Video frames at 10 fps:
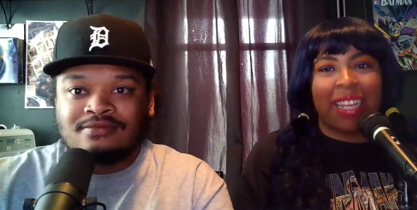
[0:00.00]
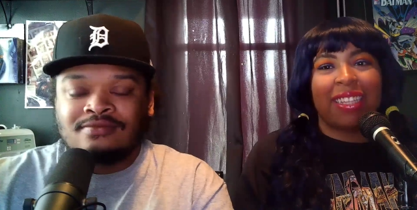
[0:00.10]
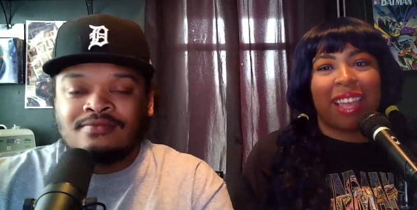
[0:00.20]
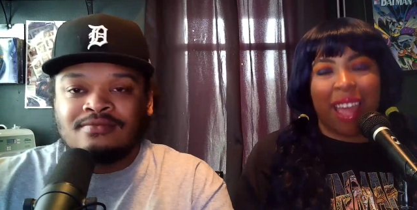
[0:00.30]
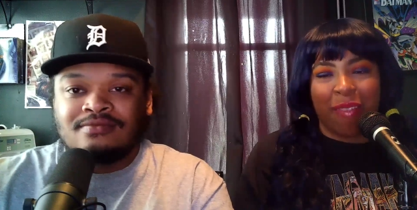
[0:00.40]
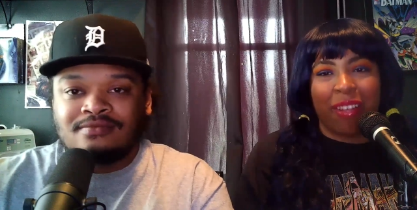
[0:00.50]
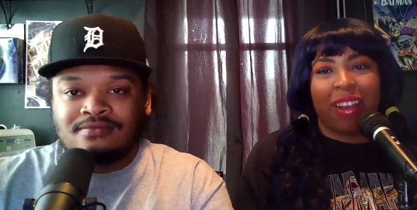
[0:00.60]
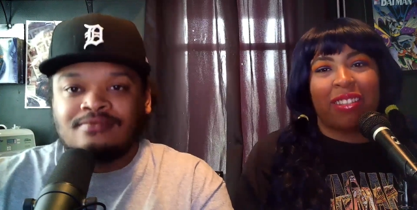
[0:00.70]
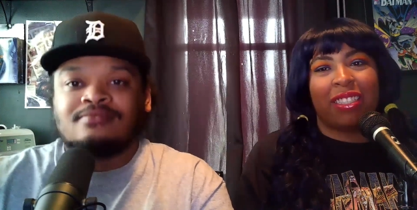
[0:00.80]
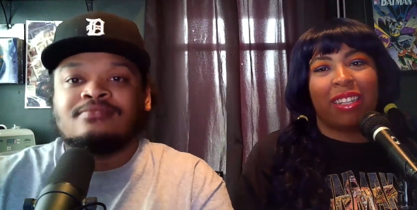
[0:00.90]
Speaker 1: in the
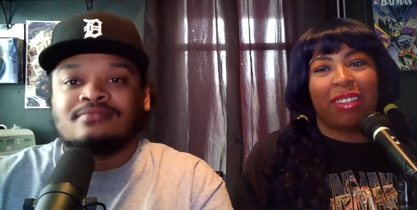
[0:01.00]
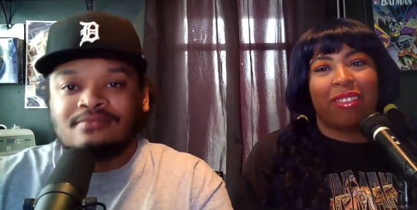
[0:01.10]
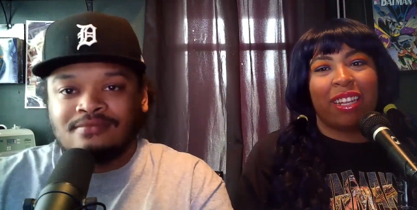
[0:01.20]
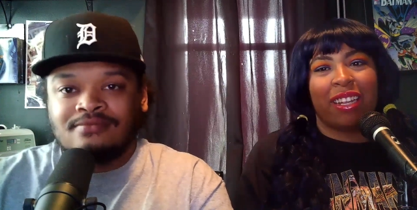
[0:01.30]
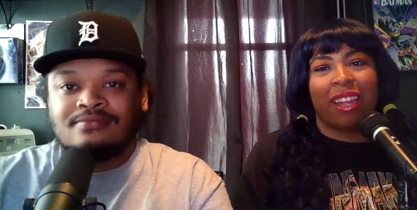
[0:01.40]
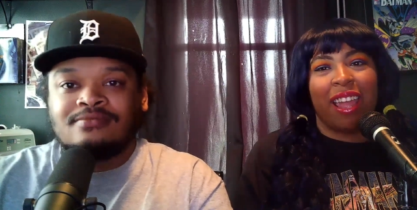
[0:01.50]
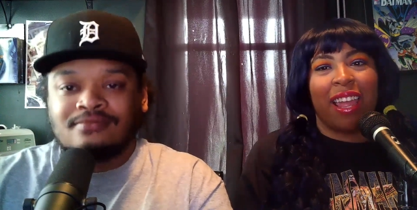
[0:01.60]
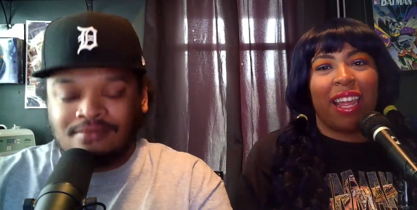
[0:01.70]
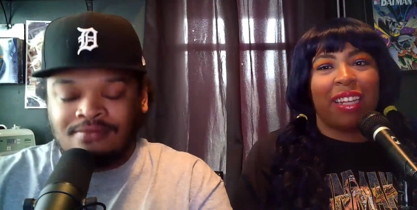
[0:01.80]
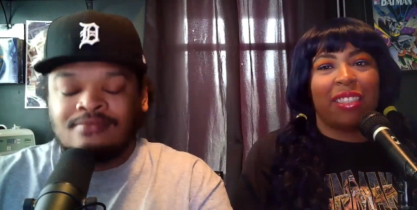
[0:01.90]
heavy artillery,
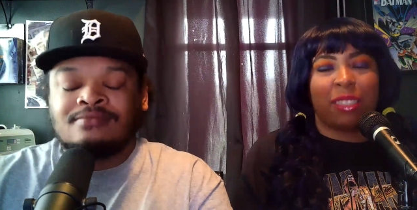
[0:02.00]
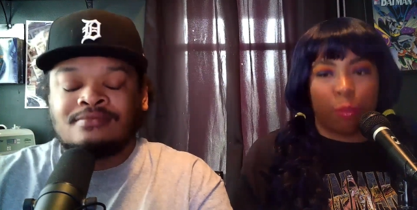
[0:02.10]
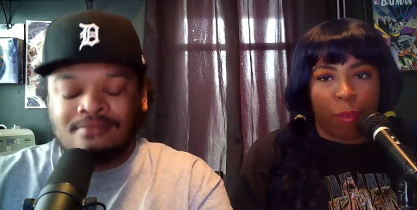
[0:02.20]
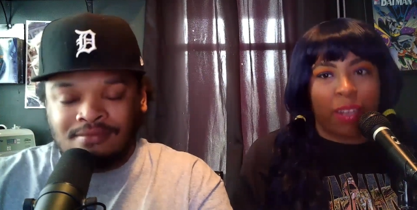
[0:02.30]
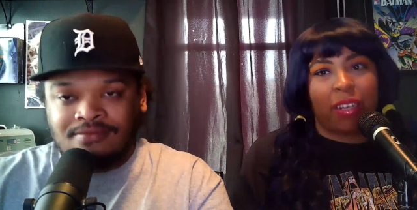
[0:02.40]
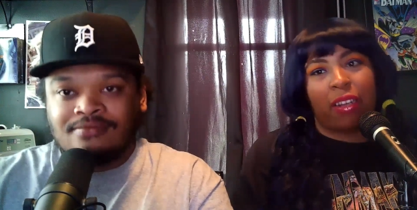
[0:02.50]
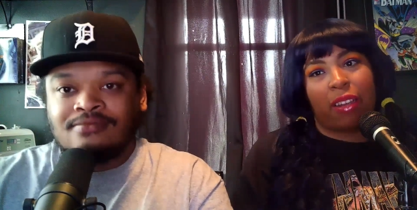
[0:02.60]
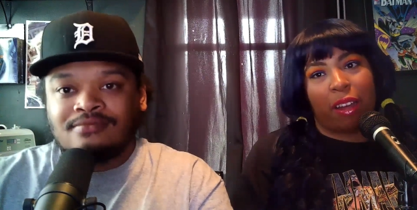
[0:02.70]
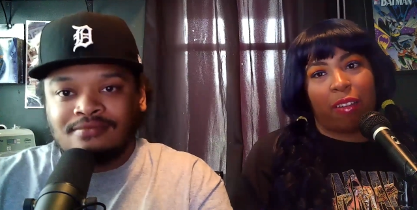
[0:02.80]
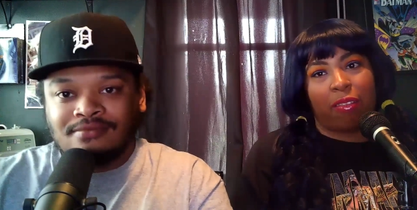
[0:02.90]
and she's ready
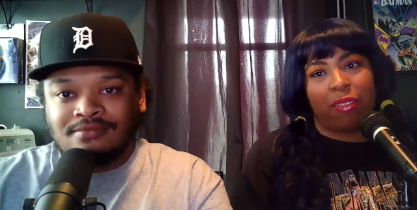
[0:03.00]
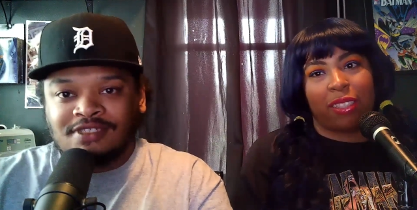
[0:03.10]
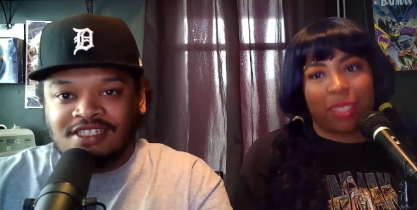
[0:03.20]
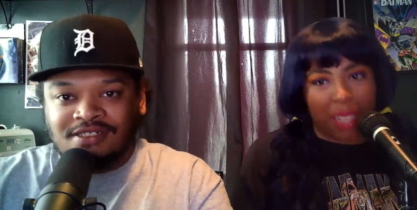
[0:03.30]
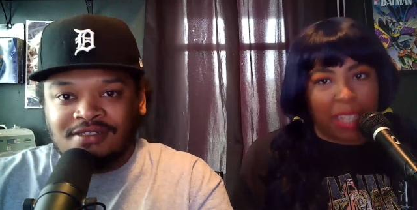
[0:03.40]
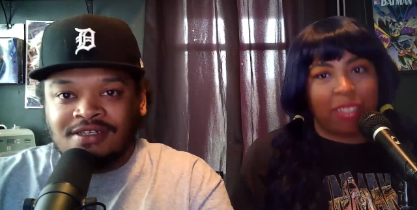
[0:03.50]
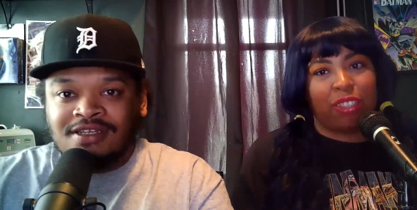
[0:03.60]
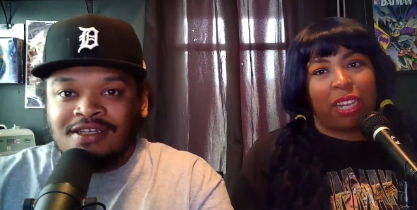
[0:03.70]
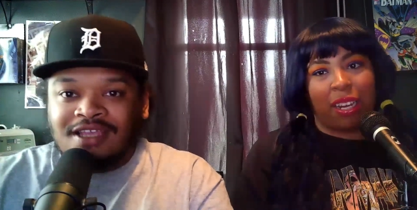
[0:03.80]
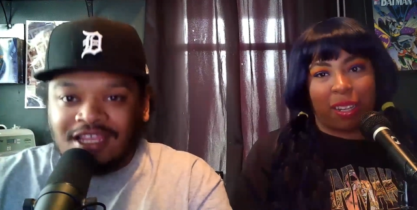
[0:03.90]
to go.
Speaker 2: She's
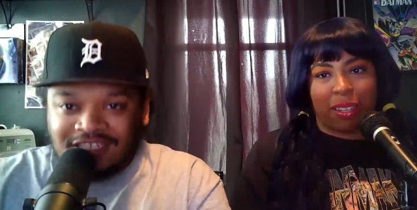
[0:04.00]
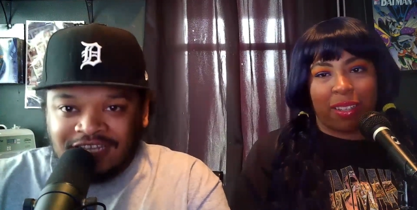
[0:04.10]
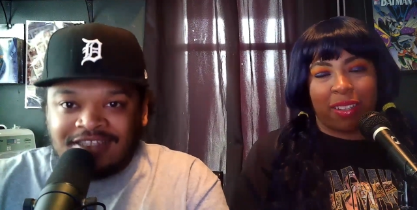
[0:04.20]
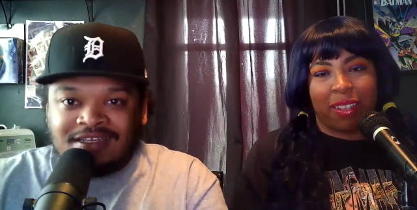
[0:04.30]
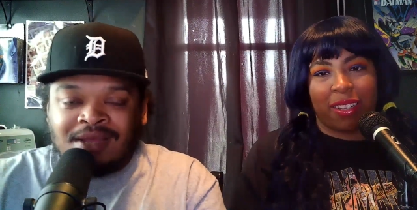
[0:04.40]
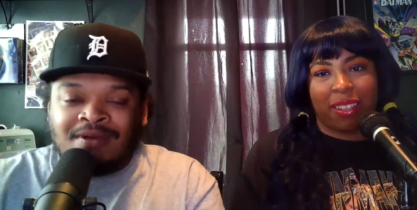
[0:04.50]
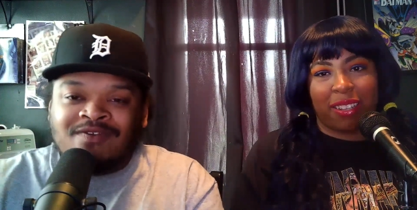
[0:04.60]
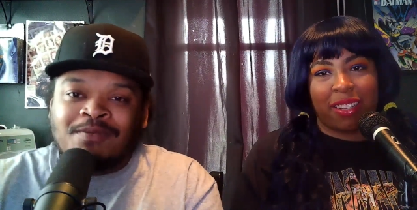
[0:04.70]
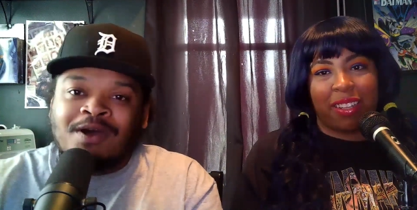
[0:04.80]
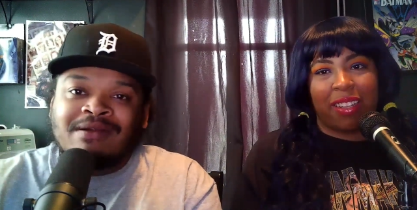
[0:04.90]
energetic. And she eats
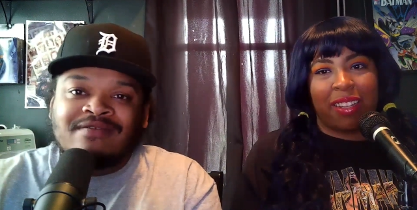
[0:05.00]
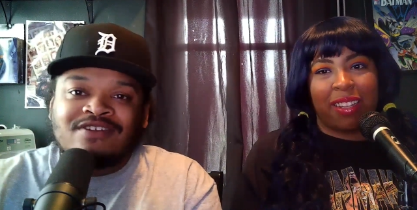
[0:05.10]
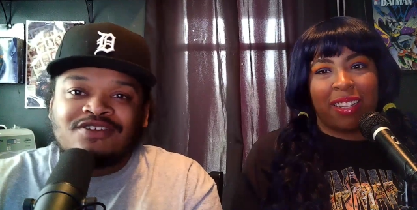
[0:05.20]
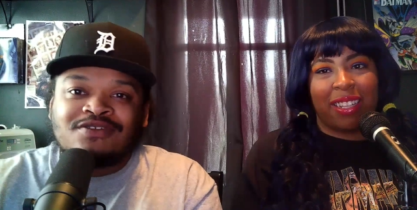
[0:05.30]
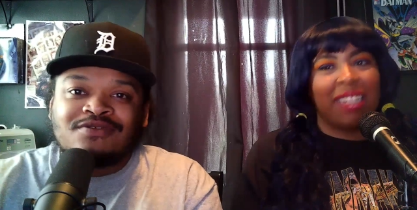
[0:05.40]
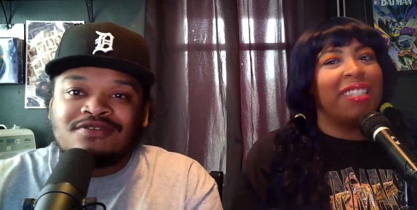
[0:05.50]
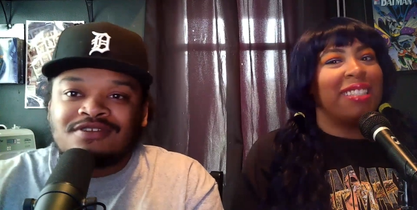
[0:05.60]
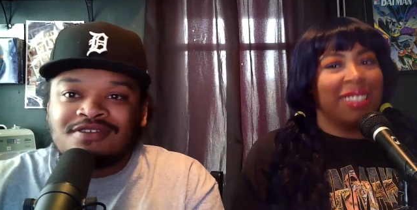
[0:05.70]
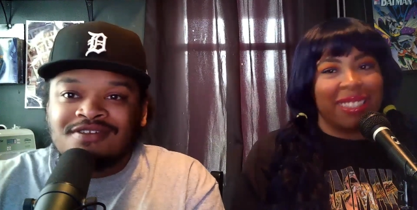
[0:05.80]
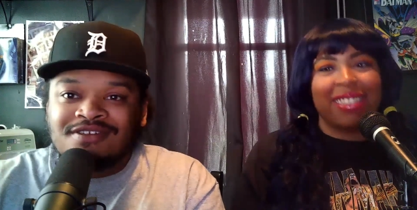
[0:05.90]
gum off the bottom of her
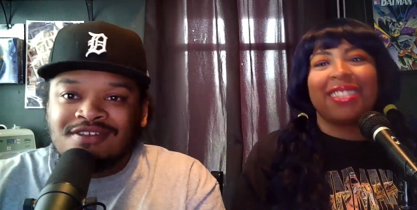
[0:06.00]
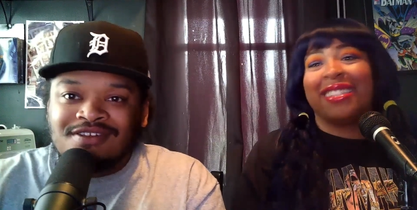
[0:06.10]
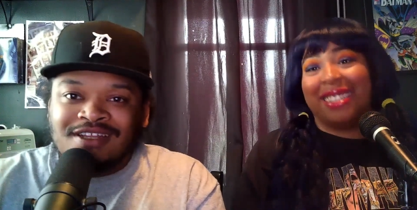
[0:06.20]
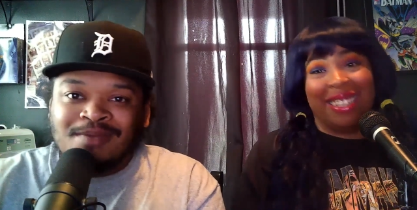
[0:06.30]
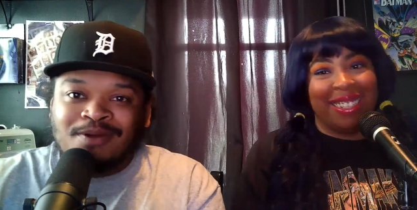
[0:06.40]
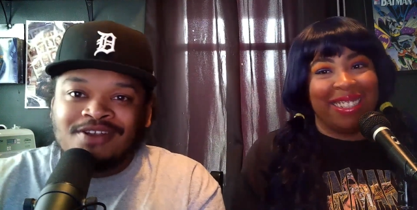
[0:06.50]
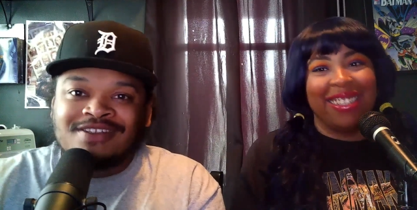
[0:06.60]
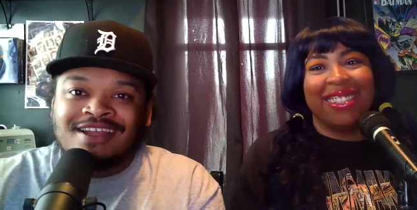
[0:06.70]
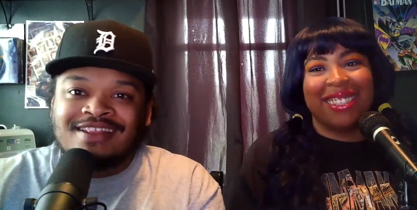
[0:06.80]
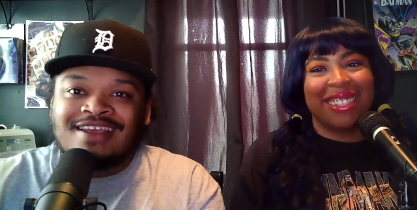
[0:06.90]
shoes. You need a
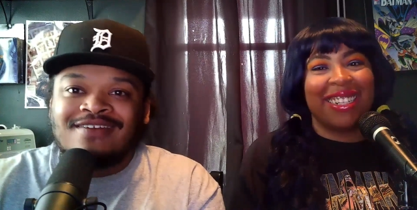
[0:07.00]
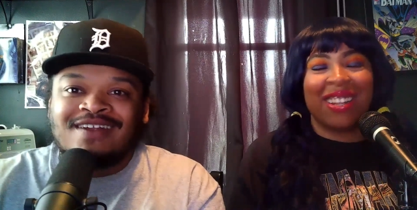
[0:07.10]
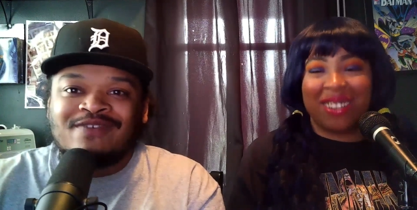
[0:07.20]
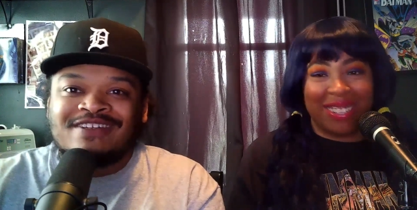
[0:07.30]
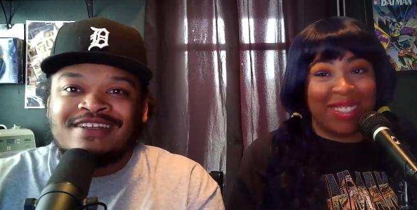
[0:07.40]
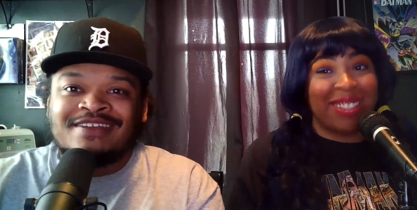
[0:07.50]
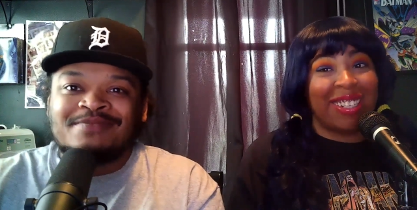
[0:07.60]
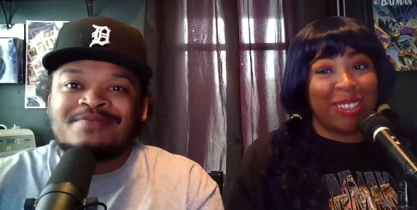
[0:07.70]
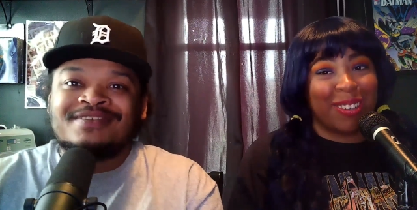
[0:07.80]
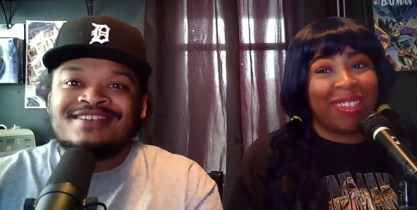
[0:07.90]
person like that on every team.
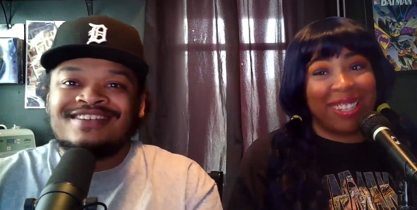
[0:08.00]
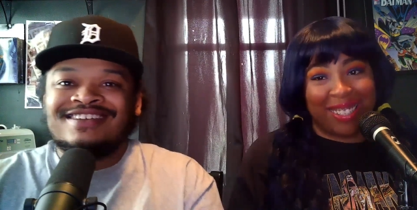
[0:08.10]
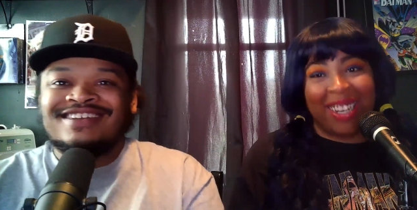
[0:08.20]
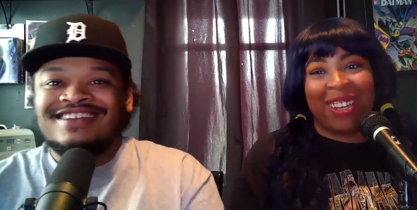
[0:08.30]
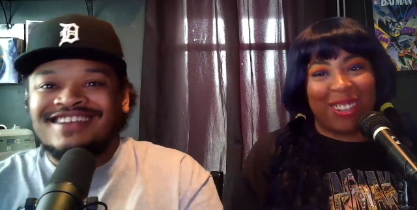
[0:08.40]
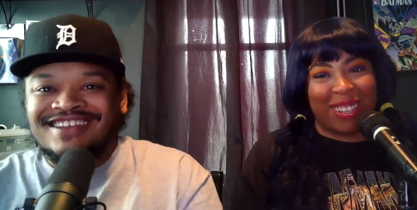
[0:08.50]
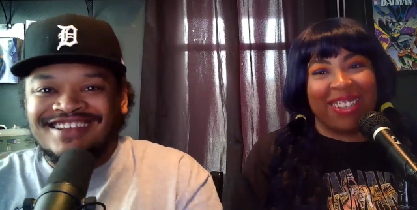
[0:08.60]
You do. You do.